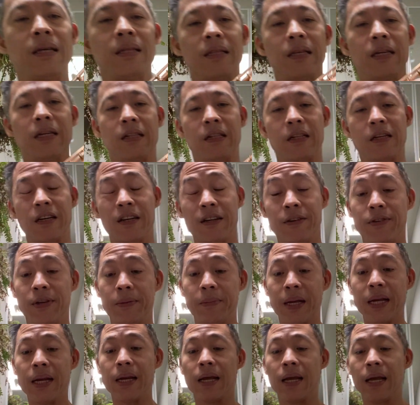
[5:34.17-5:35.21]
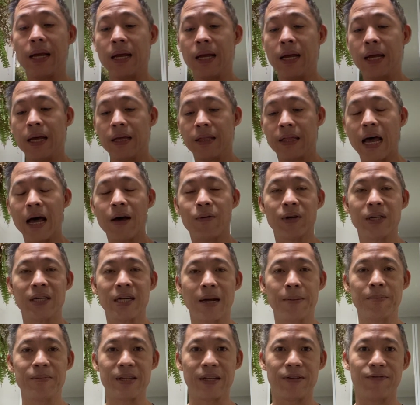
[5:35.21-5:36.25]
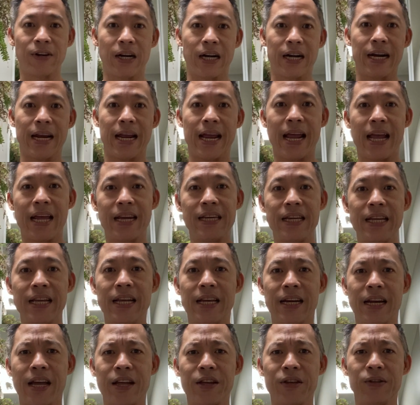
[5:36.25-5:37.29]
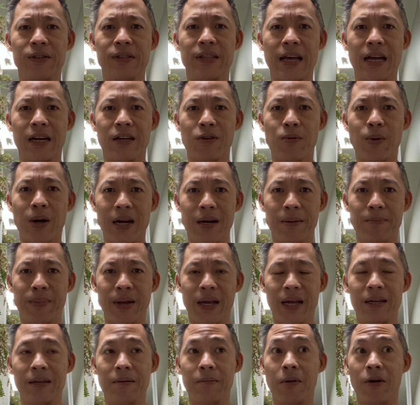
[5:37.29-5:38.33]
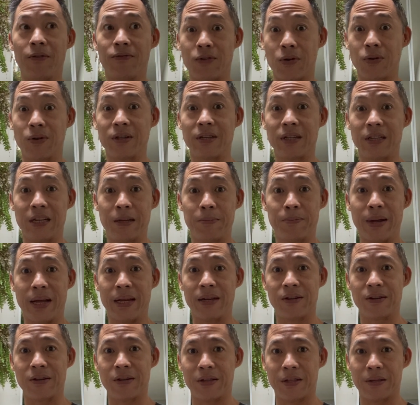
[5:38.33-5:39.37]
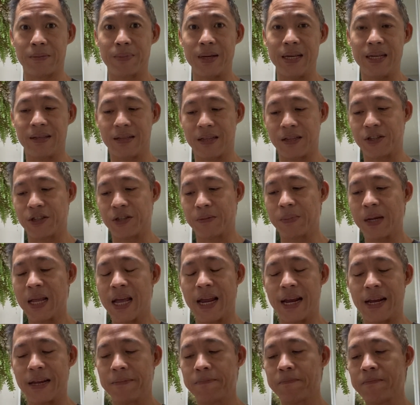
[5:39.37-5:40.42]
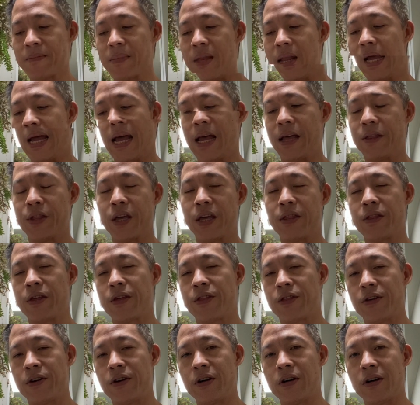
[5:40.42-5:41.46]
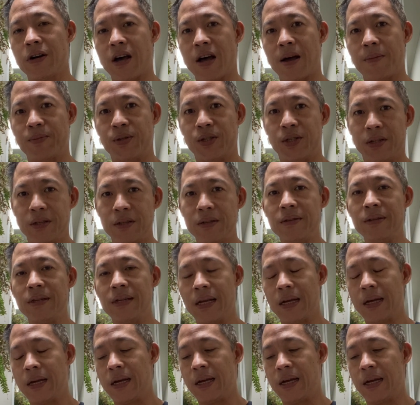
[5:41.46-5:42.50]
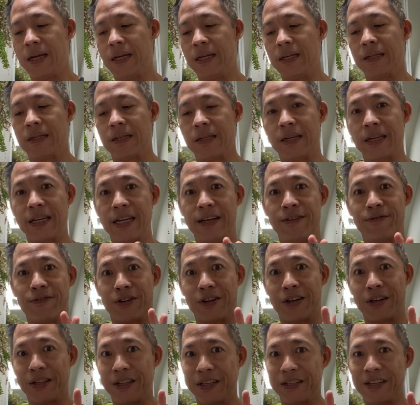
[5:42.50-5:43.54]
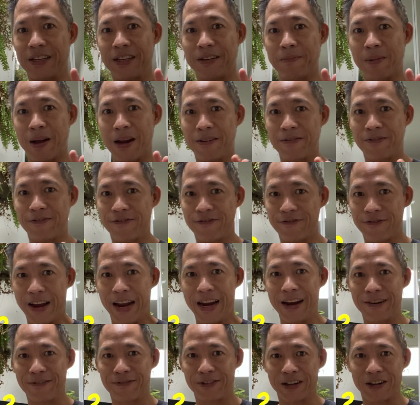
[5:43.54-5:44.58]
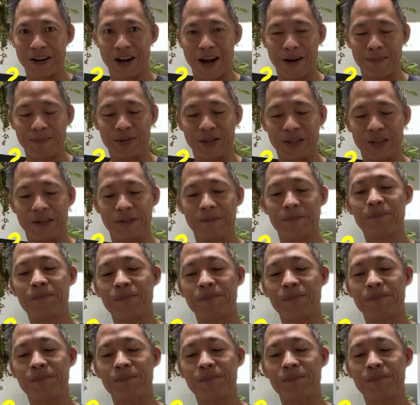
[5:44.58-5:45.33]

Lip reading: the little curvy bit. That one comes in very handy, and I use that quite a bit. Of course, it depends on the piece that you're playing. And then the third option is the lever, and this is my favorite option.